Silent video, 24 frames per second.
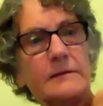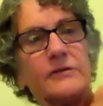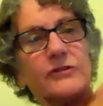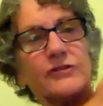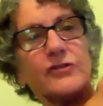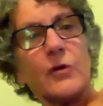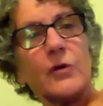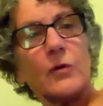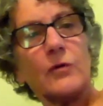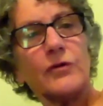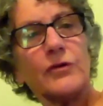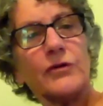
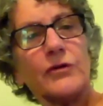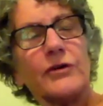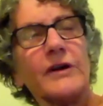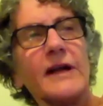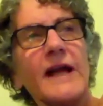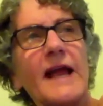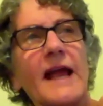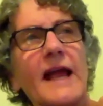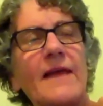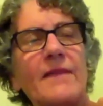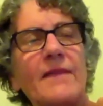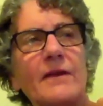
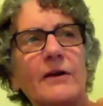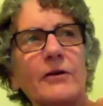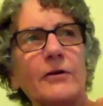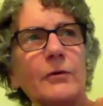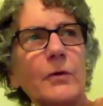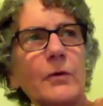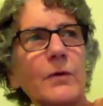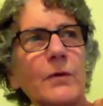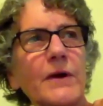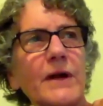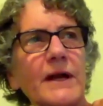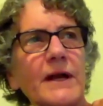shoulder and the
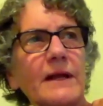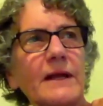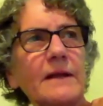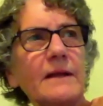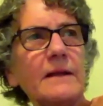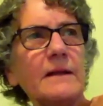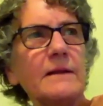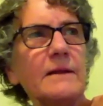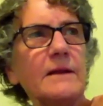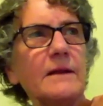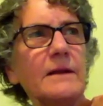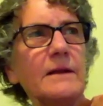
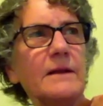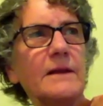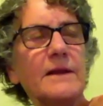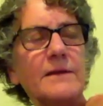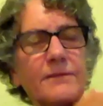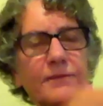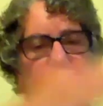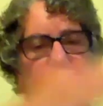groin, the